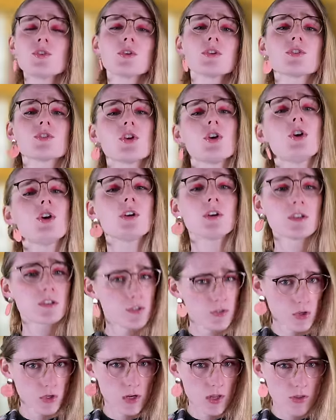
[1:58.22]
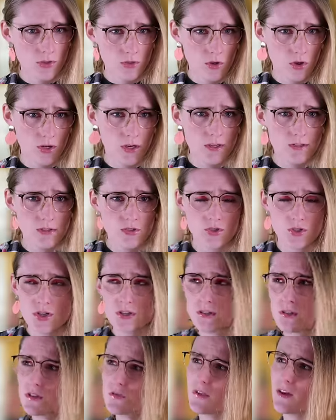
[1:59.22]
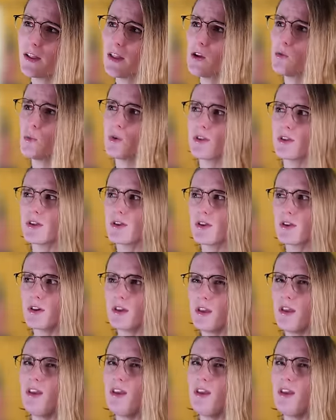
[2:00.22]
took a turn in his early 30s, and Jesus fell in with an